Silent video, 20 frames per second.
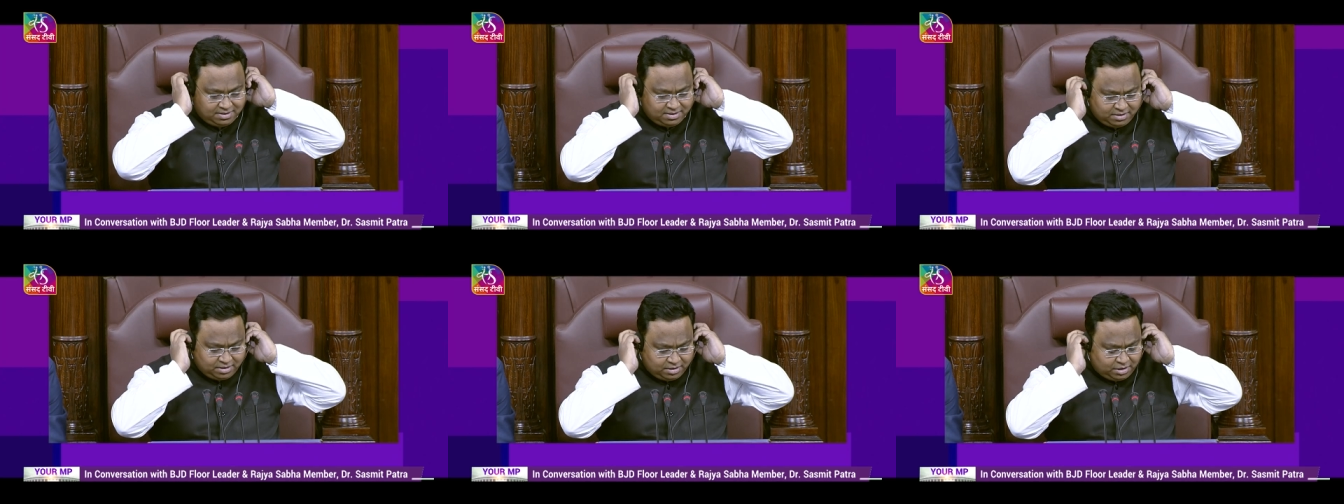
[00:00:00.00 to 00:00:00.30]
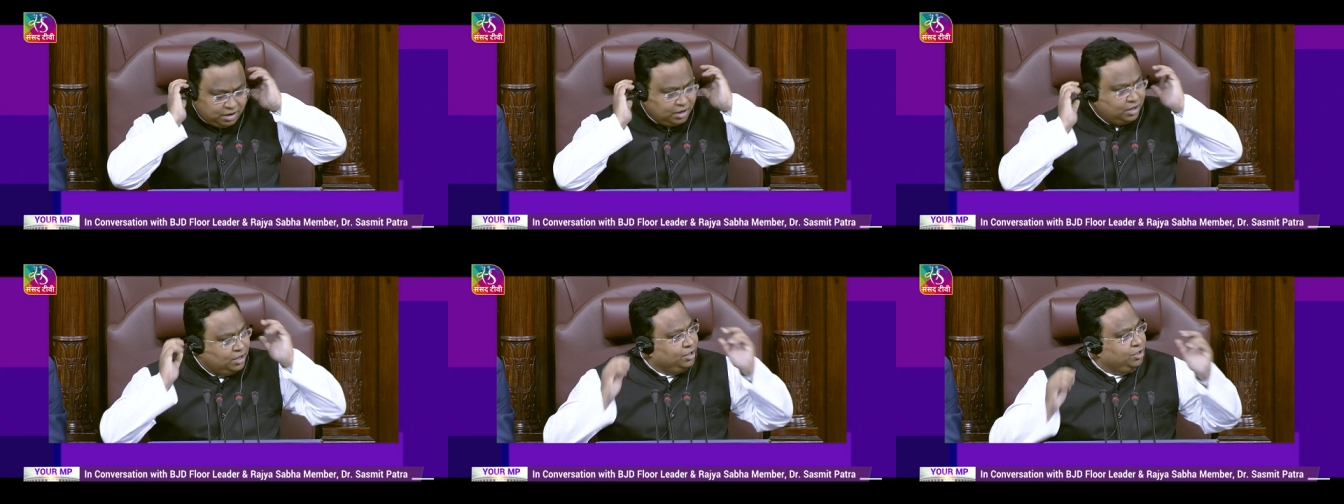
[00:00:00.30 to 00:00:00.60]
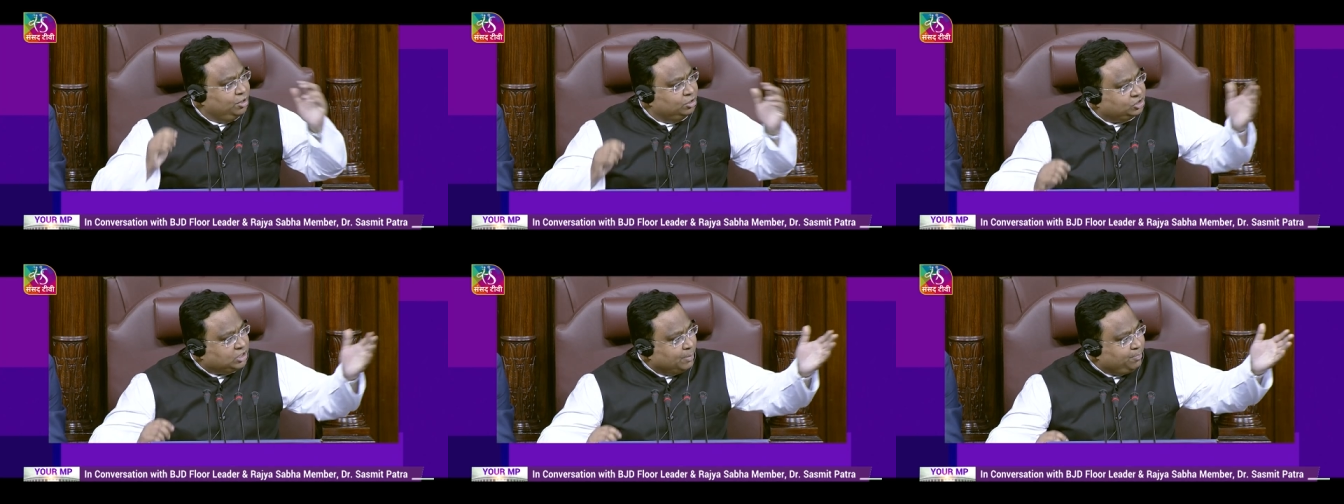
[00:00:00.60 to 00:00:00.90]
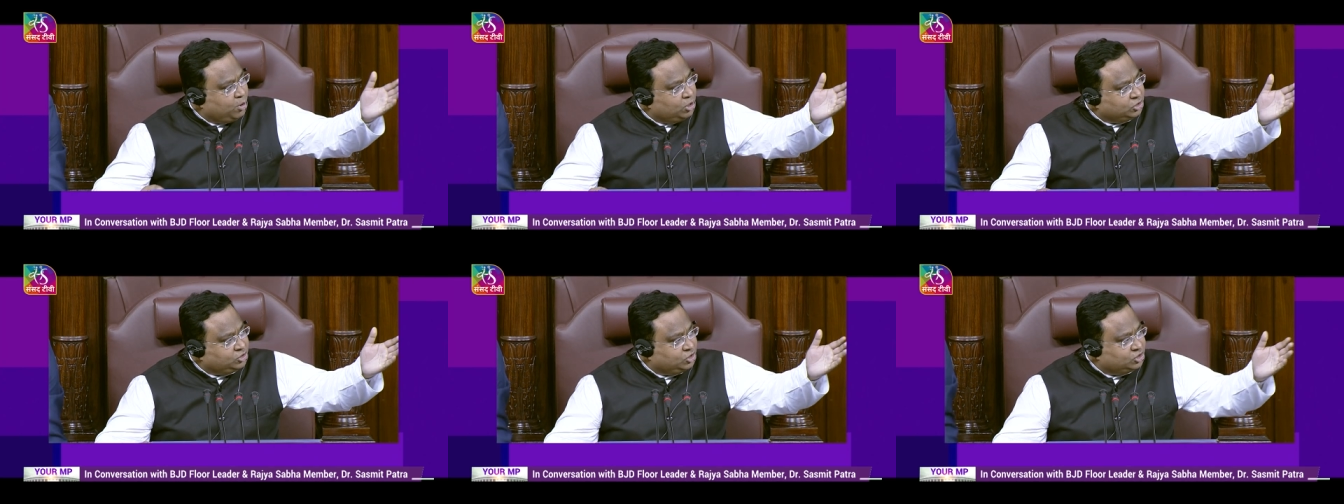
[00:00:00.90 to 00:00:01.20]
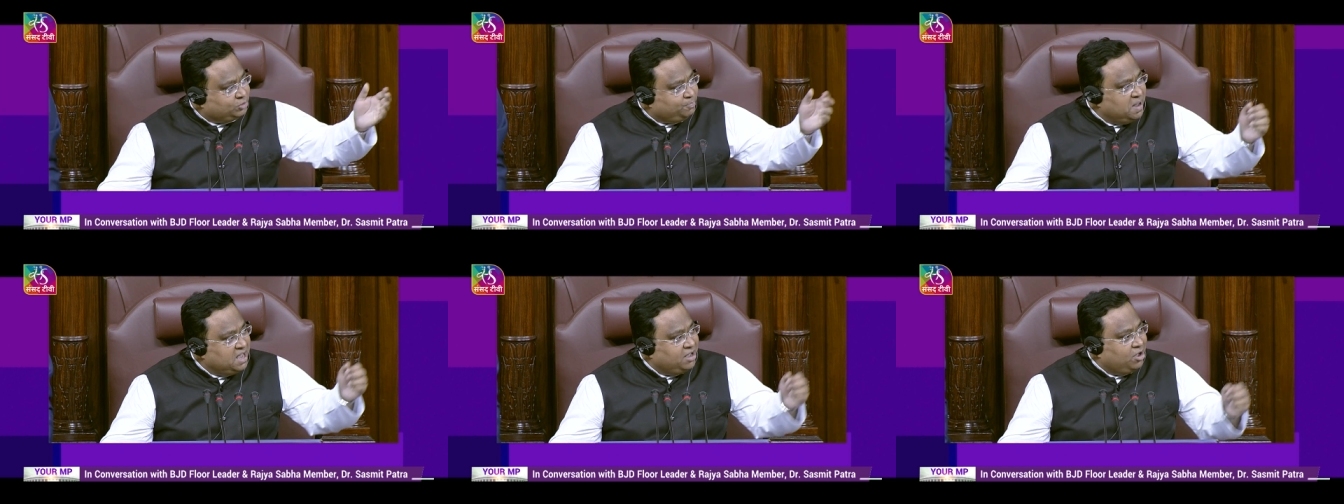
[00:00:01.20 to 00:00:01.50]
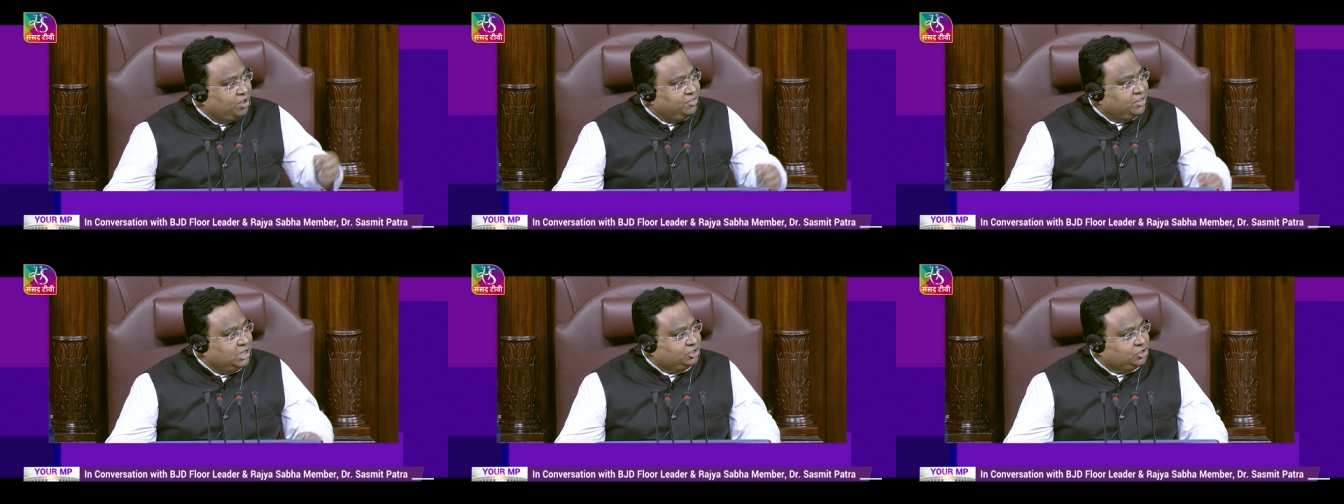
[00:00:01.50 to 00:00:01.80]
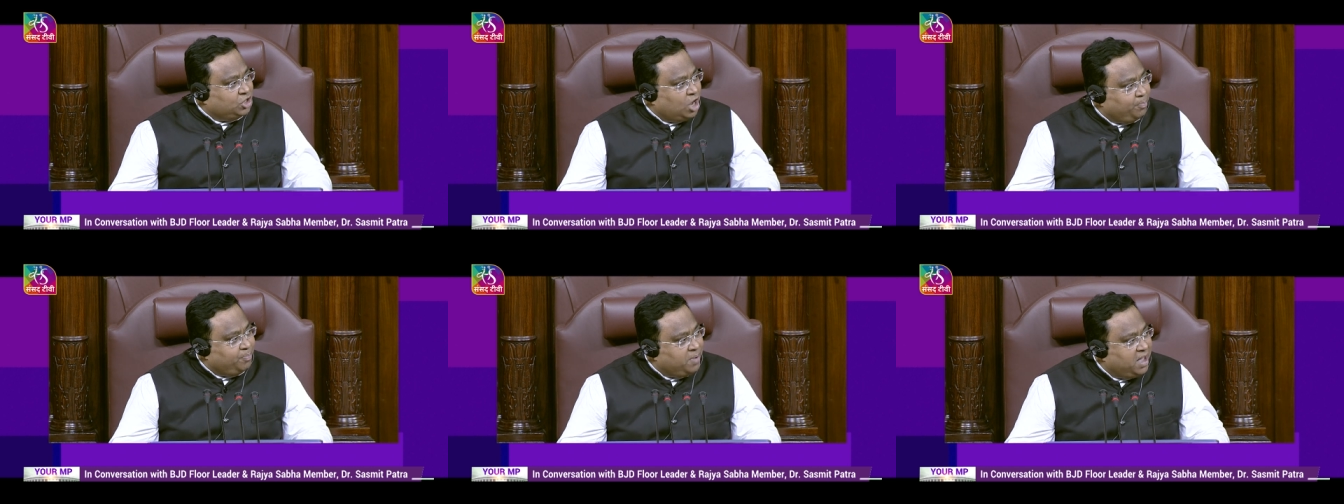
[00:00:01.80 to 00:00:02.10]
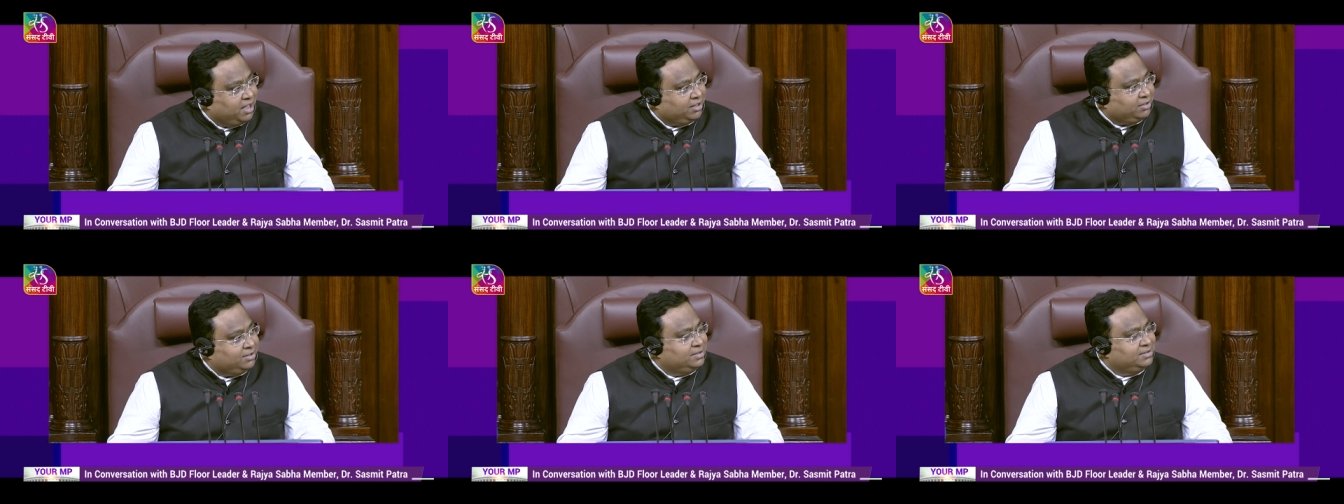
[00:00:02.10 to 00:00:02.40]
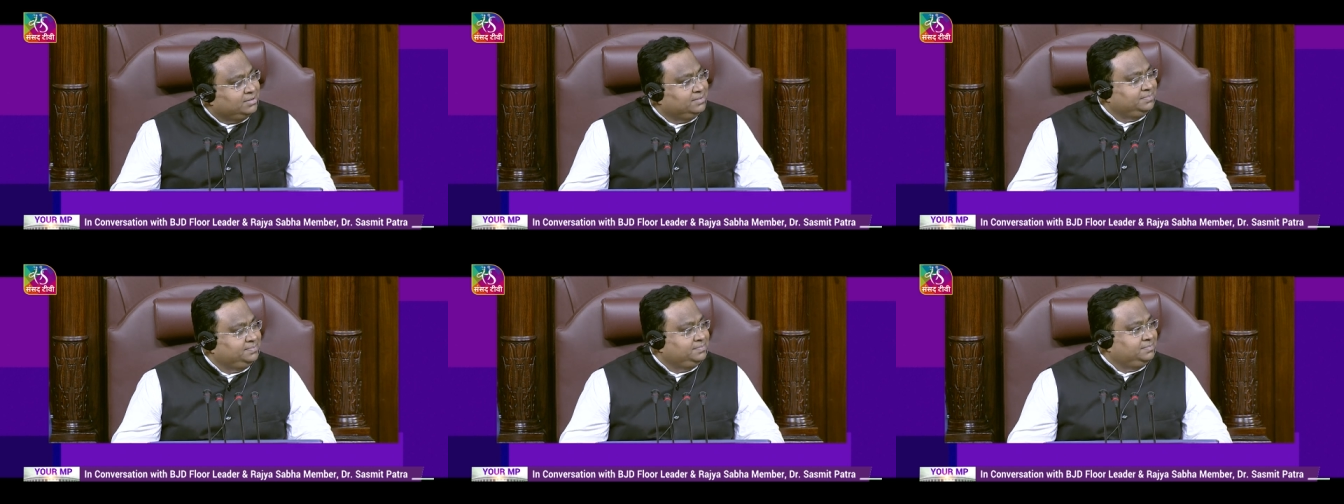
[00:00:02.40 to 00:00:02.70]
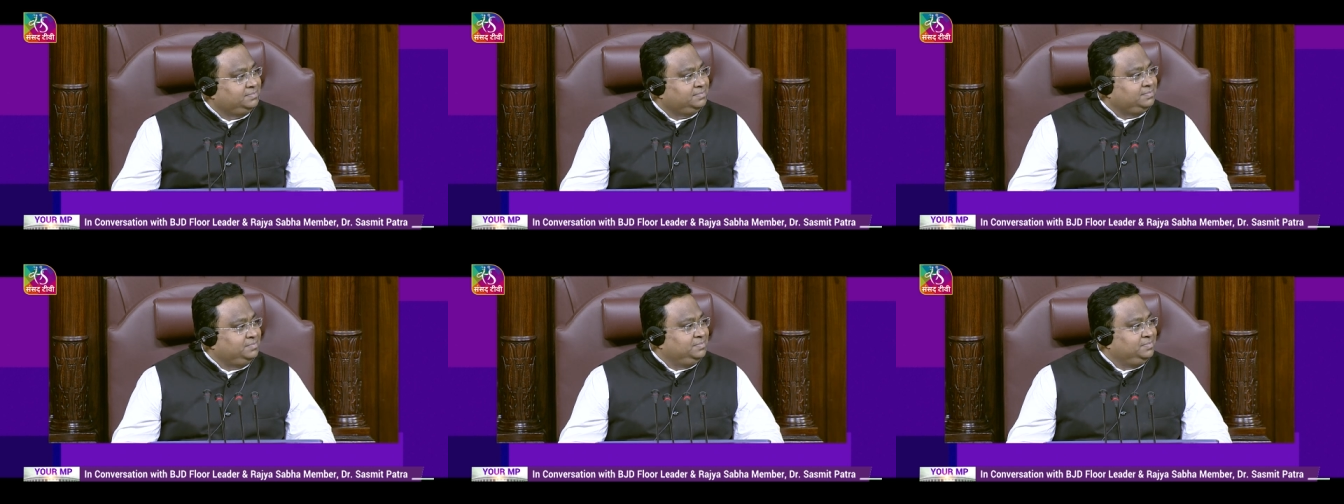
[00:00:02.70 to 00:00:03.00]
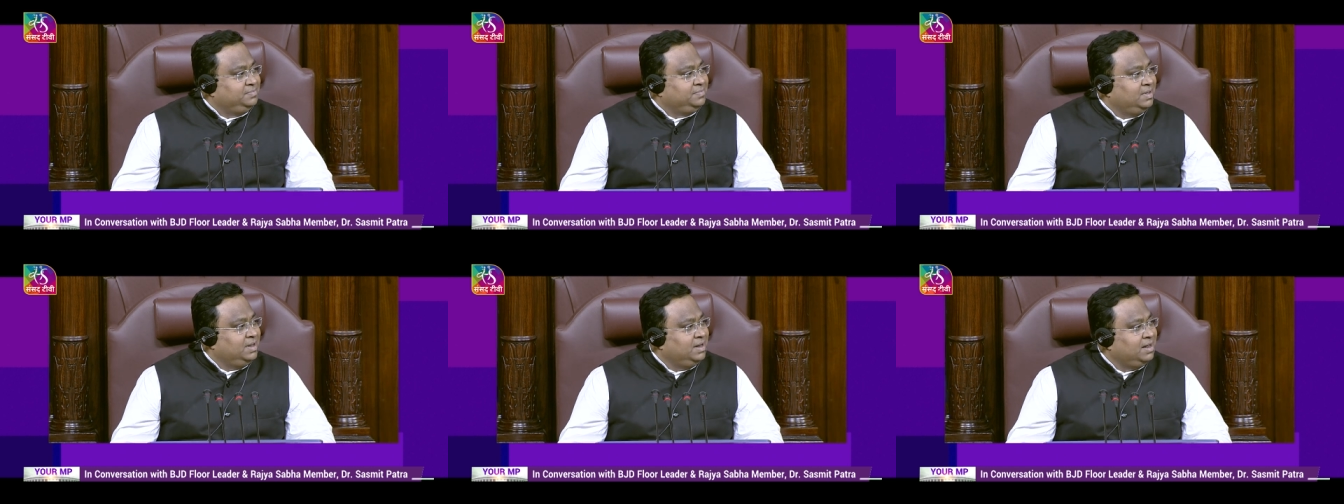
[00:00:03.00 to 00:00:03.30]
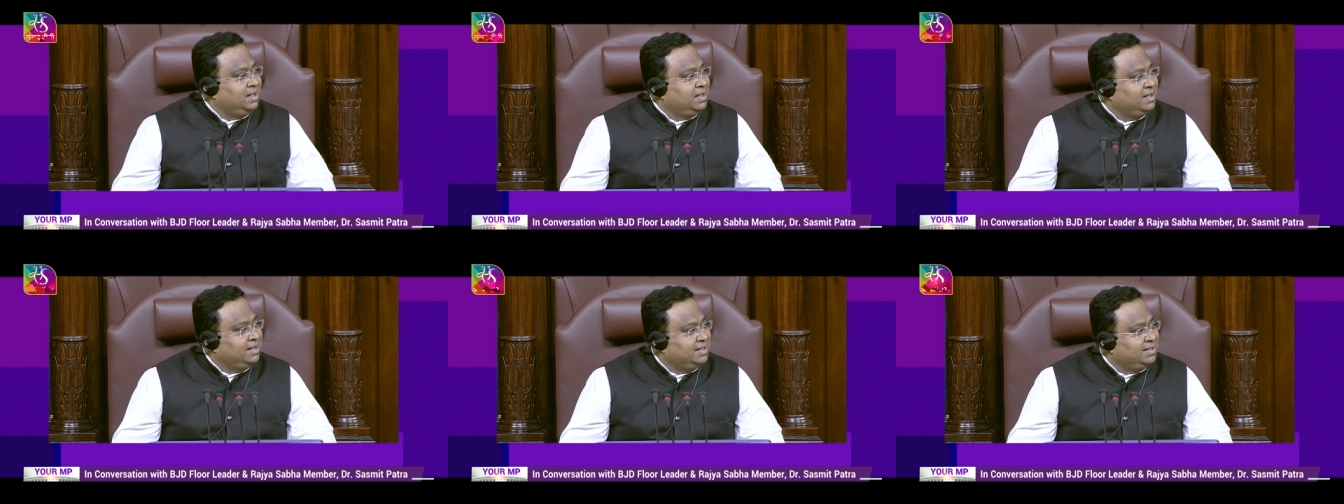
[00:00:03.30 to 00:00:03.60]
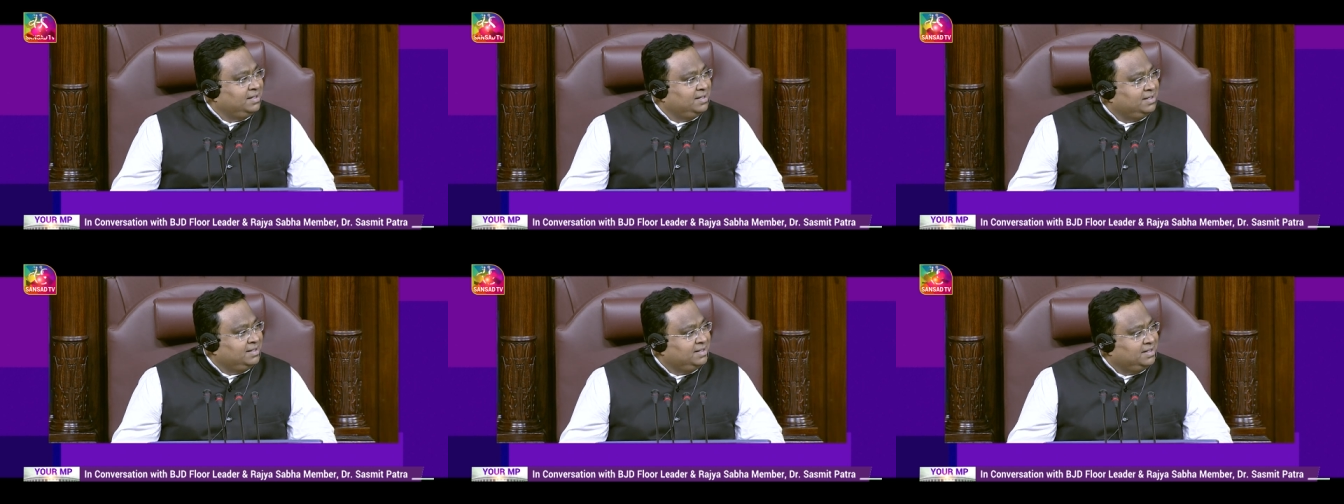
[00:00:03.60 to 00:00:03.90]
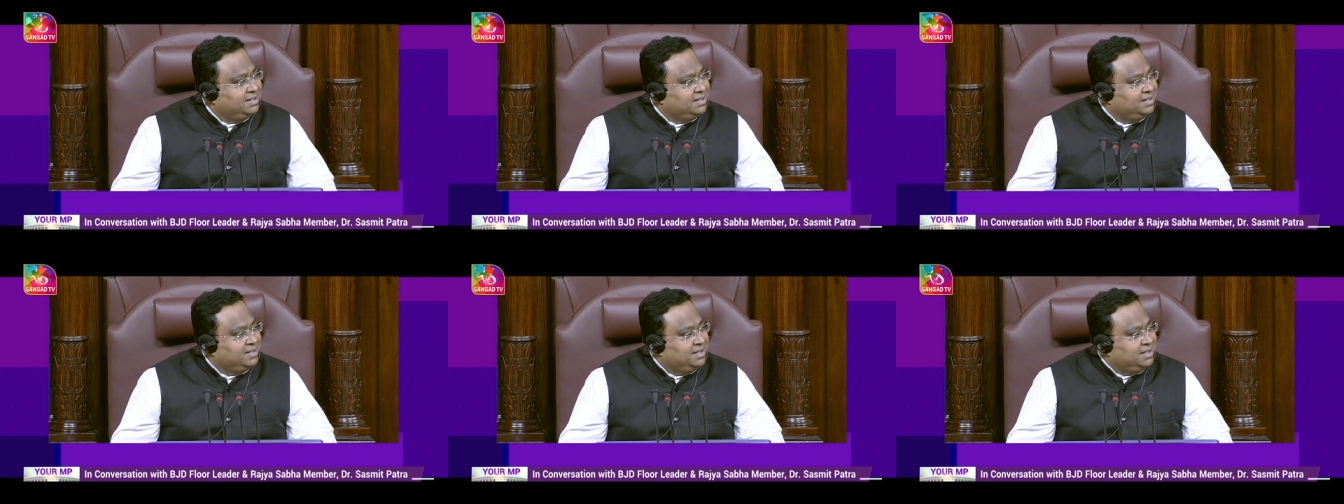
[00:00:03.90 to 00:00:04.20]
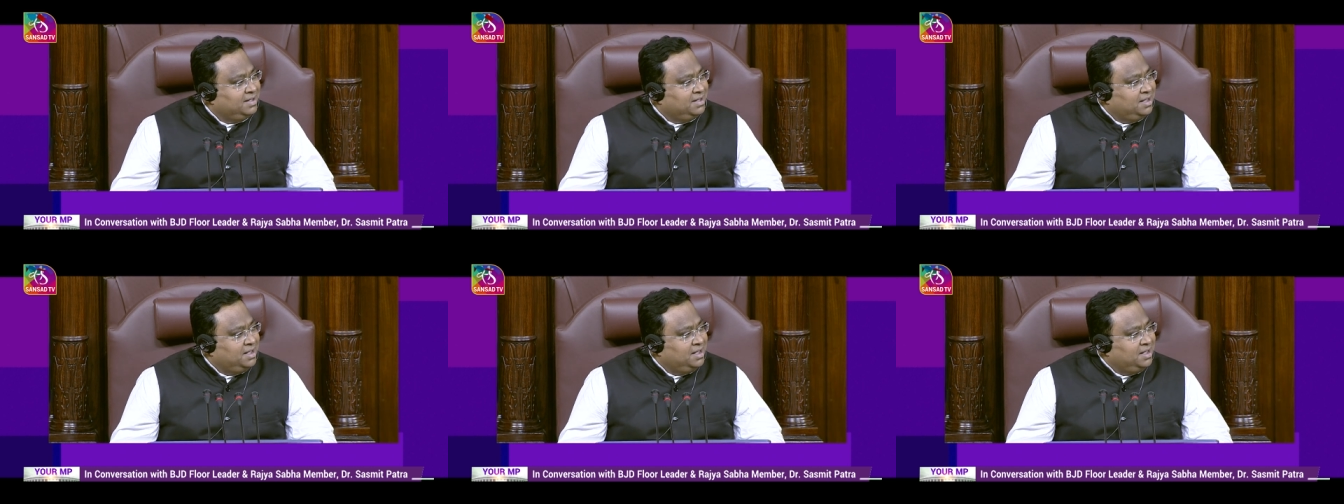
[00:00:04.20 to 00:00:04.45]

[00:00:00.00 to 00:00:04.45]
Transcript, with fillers: But though I do not have much of a legislative experience background, I've had